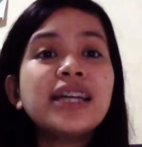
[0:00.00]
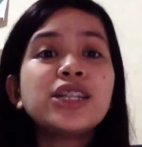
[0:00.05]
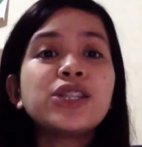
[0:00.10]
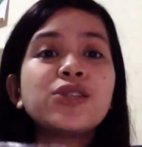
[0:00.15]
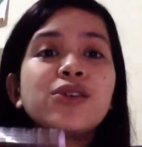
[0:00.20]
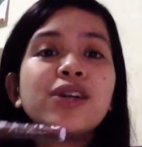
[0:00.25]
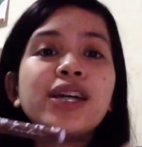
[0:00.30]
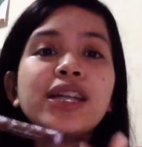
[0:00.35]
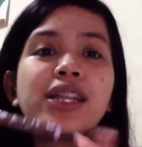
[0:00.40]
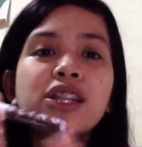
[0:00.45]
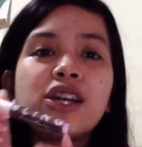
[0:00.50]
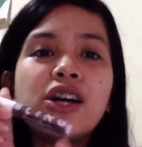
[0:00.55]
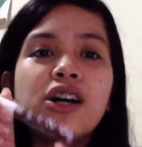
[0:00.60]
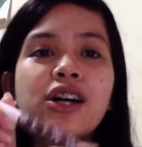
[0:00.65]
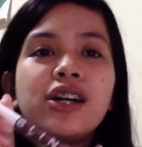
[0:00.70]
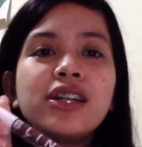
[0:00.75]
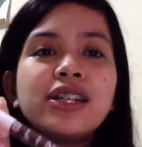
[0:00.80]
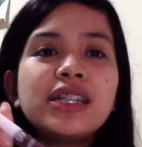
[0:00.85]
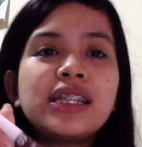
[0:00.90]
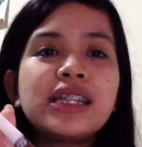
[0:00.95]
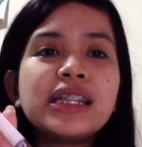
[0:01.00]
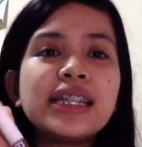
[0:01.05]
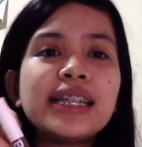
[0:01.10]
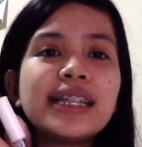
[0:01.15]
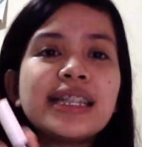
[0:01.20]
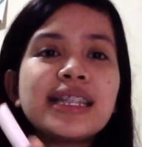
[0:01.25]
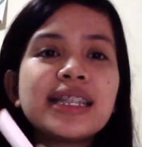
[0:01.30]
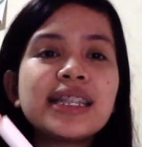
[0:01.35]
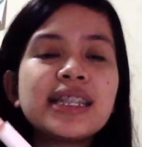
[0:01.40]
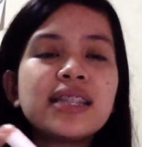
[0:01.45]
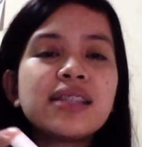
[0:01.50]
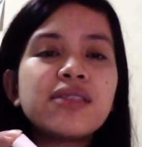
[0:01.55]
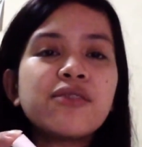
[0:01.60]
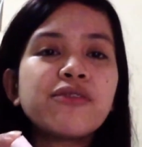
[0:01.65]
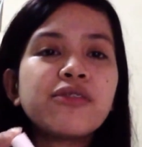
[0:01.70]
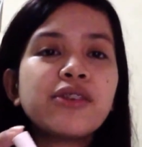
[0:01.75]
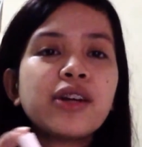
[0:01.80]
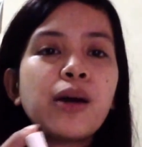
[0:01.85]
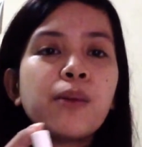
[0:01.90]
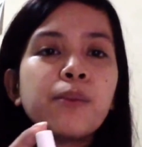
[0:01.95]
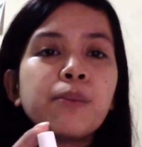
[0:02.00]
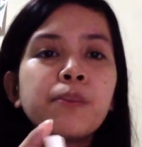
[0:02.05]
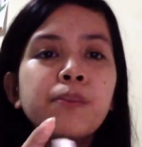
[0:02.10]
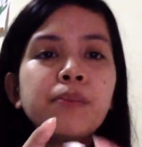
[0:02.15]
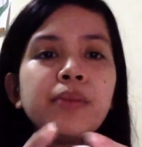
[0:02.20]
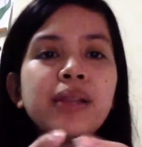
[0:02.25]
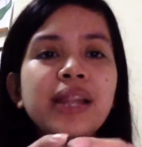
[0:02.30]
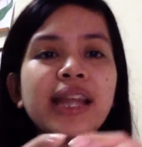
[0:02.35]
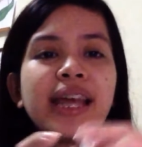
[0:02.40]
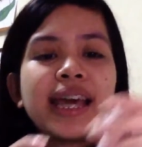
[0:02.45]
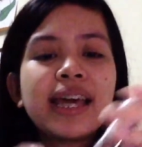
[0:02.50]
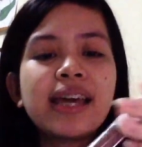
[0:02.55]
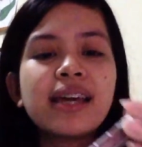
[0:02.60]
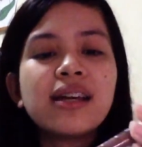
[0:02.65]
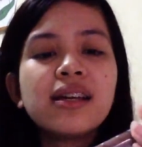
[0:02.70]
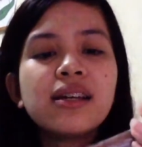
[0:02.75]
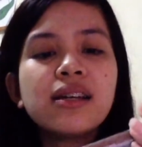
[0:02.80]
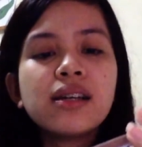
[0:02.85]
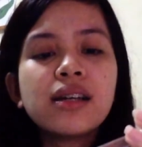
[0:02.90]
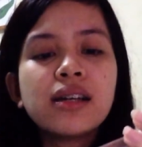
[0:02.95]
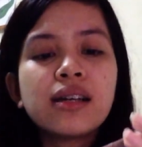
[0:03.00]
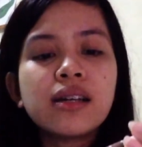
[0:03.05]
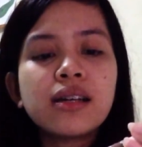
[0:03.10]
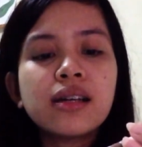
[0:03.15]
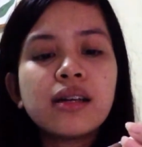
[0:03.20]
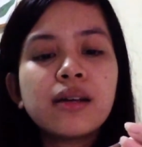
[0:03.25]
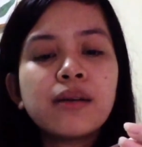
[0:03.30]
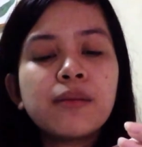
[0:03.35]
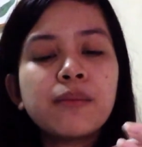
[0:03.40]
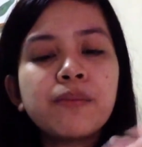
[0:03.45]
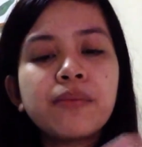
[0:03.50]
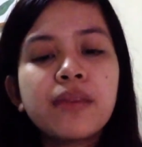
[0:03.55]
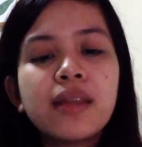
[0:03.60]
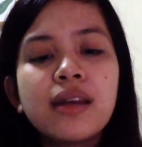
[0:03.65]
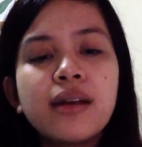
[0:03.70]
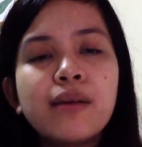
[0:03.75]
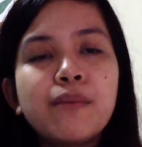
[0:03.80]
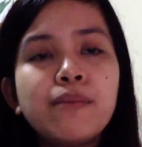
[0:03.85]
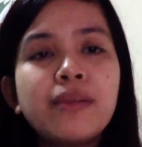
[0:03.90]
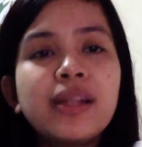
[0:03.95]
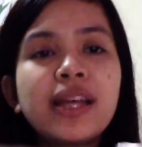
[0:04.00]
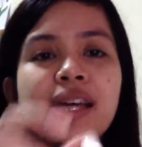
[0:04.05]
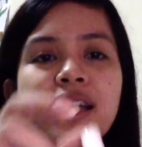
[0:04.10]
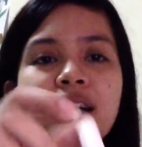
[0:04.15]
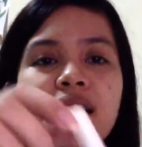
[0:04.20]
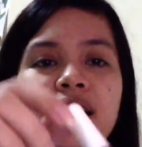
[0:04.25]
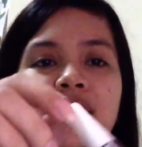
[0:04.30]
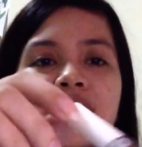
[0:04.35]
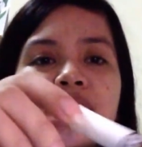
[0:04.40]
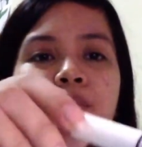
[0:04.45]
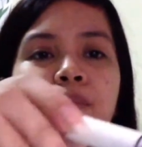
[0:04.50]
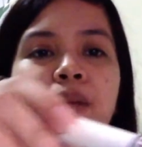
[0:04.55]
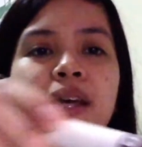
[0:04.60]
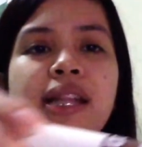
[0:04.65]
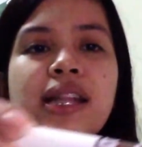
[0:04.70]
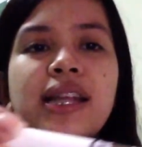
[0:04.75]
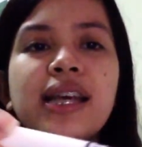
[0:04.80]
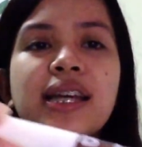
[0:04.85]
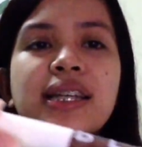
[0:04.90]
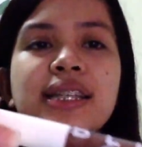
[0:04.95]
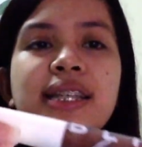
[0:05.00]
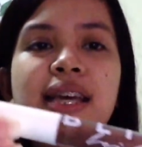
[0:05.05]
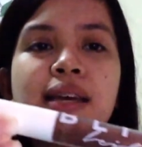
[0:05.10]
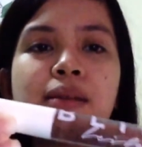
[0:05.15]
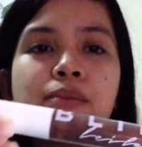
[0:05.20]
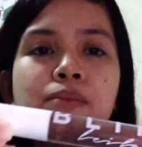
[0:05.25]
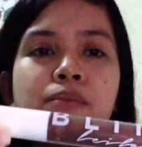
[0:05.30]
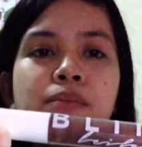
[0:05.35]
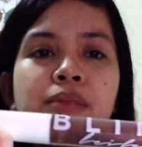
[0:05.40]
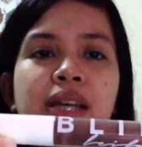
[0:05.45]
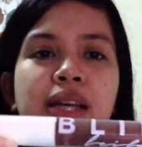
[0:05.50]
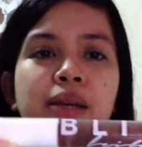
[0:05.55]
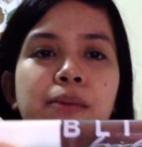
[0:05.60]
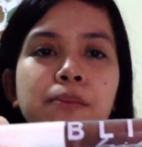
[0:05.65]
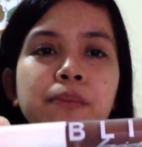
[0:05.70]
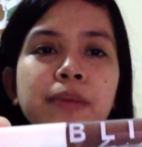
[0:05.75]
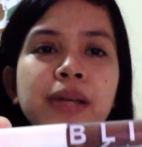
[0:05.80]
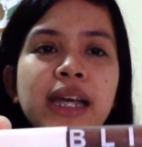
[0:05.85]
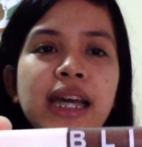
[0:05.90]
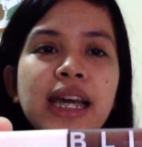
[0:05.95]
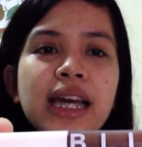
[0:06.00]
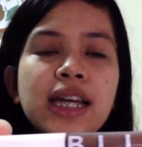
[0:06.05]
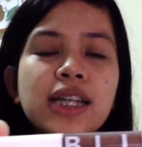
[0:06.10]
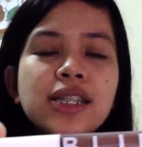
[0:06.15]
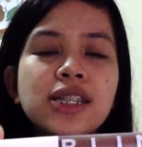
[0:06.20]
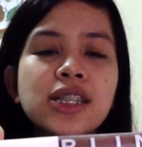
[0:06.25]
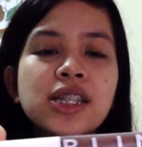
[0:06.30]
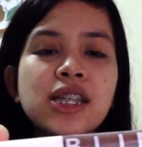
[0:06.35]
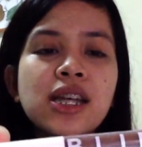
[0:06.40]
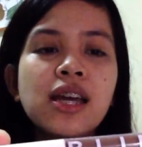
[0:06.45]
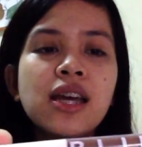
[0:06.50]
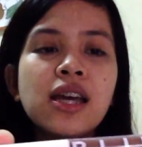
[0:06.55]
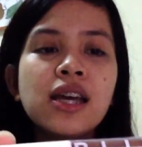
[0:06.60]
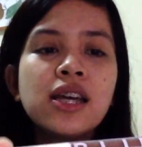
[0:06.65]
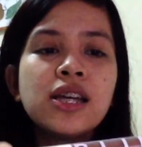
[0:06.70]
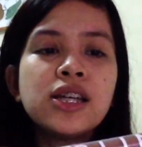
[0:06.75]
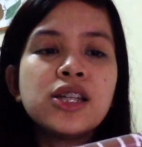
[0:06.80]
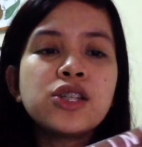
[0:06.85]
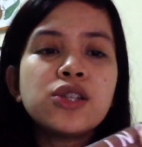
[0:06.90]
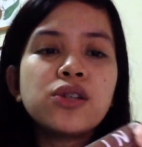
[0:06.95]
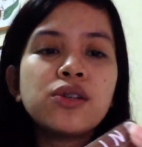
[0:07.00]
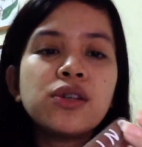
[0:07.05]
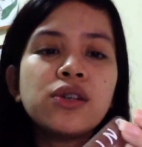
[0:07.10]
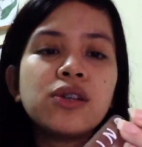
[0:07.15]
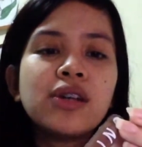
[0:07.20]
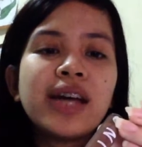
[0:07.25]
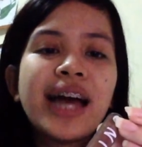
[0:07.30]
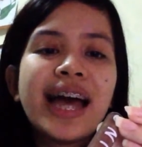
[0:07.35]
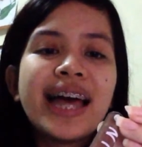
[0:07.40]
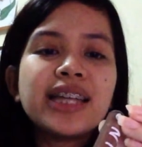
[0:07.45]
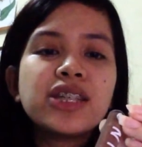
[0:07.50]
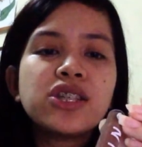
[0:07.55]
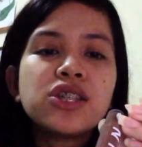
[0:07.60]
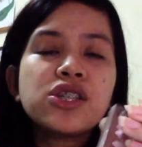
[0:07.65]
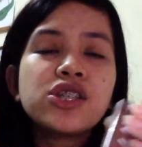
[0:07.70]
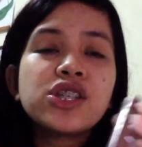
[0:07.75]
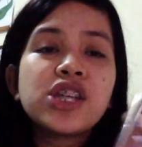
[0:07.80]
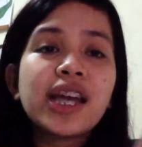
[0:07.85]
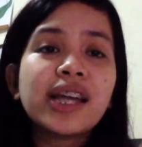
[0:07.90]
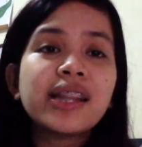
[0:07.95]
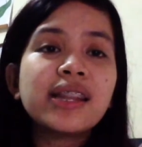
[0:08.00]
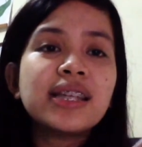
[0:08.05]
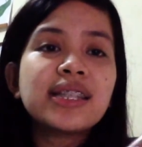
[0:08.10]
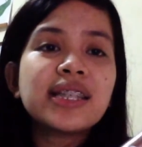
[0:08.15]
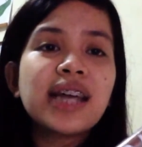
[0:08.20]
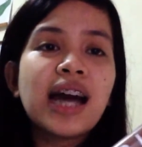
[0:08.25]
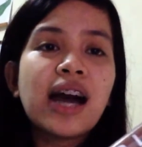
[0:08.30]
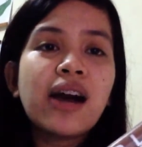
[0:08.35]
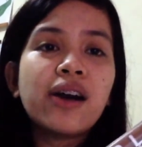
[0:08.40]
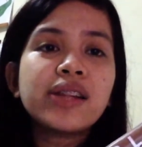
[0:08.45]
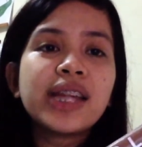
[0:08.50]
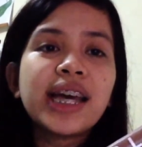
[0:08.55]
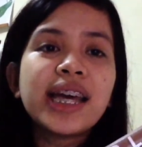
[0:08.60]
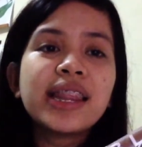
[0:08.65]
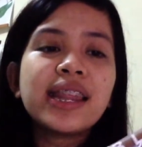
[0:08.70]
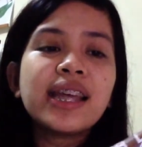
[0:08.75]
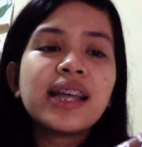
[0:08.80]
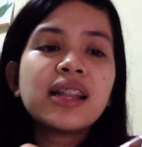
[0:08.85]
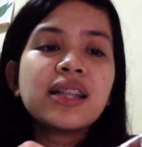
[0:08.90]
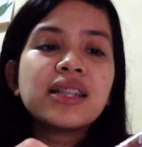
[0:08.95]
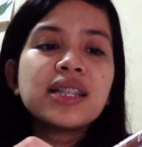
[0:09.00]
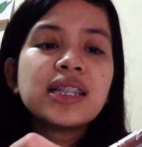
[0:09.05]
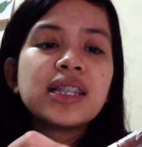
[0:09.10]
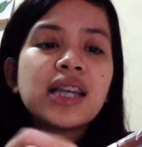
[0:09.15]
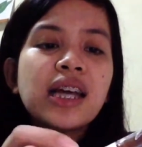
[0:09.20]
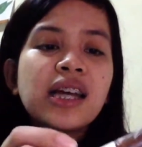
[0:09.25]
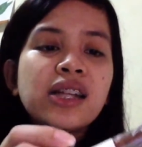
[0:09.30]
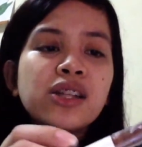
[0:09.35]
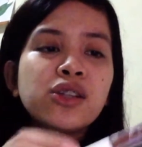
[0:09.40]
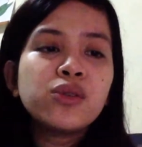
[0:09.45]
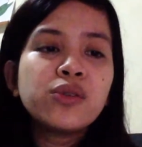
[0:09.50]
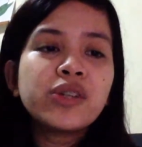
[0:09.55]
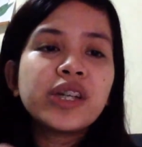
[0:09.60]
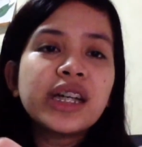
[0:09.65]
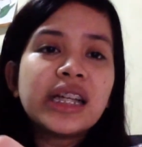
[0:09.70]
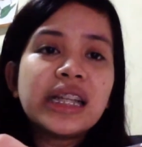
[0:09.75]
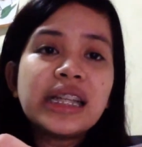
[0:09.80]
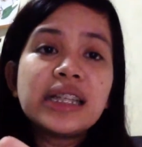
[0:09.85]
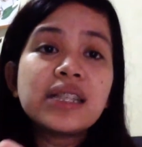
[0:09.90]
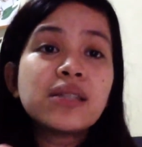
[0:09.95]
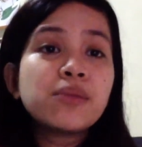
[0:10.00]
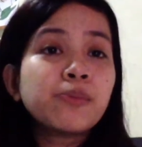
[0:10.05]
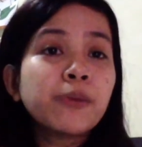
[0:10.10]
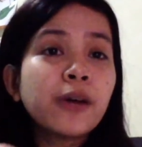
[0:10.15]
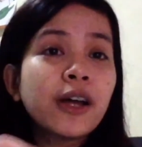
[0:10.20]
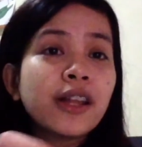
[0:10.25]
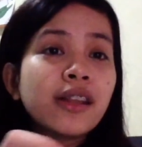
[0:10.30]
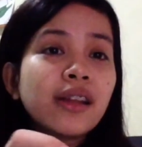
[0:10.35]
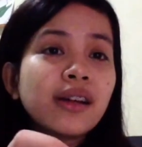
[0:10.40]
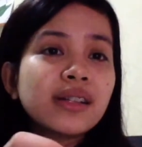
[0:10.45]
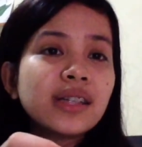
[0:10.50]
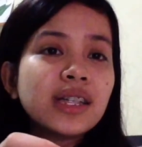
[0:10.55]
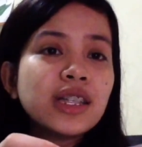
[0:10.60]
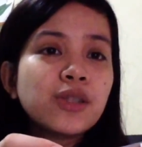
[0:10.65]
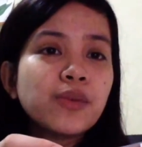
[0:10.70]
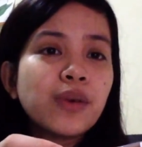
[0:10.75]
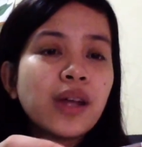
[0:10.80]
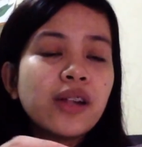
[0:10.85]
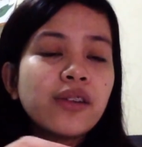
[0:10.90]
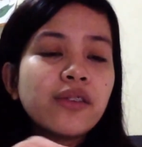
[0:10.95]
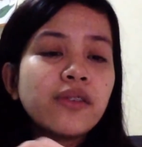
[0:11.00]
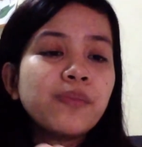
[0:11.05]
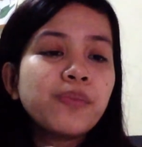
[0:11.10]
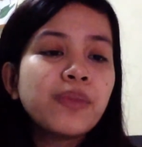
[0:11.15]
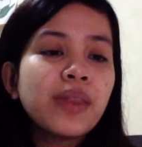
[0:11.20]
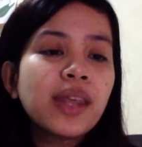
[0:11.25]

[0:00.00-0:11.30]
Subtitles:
So, ito, it's from Bling. Bling Cosmetics and Bling PH. So you guys should check this out. I think this is a new released product as well.